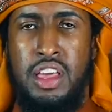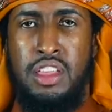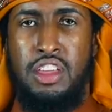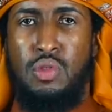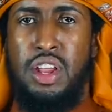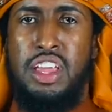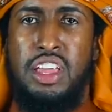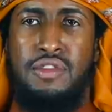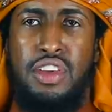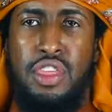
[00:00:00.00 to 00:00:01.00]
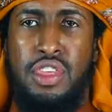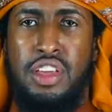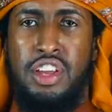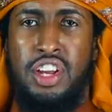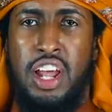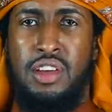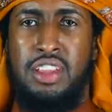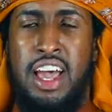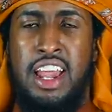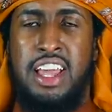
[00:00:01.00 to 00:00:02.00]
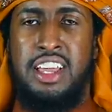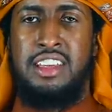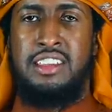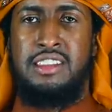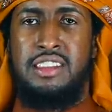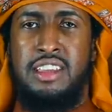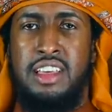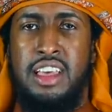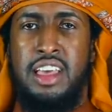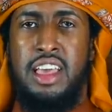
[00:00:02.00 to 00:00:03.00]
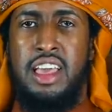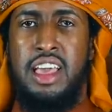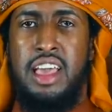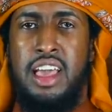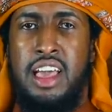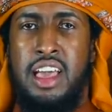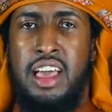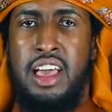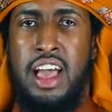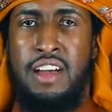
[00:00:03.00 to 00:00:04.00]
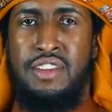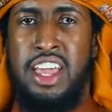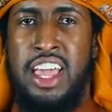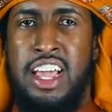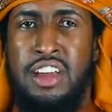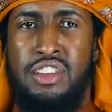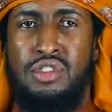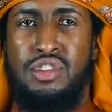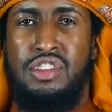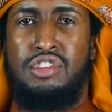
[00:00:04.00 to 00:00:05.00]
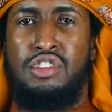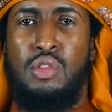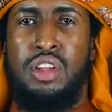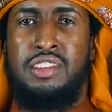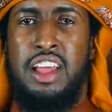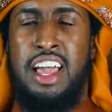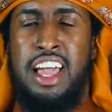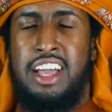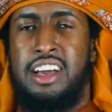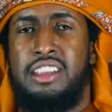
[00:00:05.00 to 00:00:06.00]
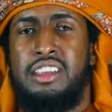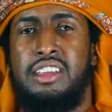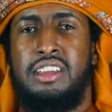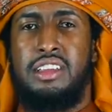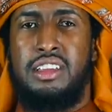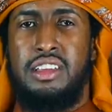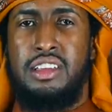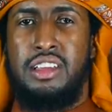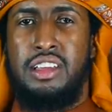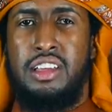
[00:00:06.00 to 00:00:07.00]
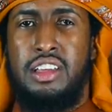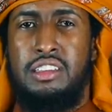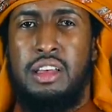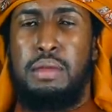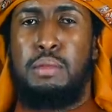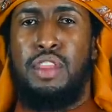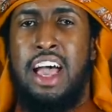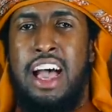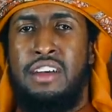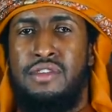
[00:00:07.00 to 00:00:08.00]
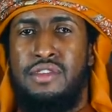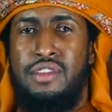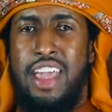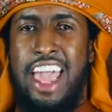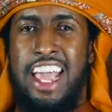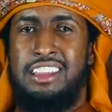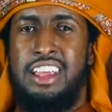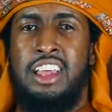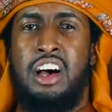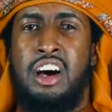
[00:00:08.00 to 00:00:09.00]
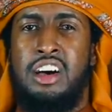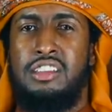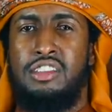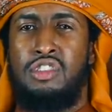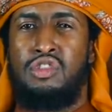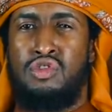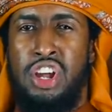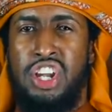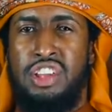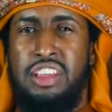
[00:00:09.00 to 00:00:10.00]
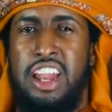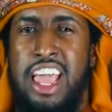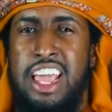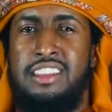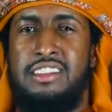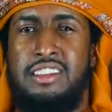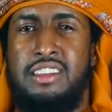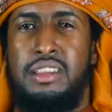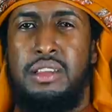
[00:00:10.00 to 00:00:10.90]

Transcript: The 25th, inshallah ta'ala, is uh, having a characteristics known as al-haqd. Some people that have hate in their hearts, grudges and hates.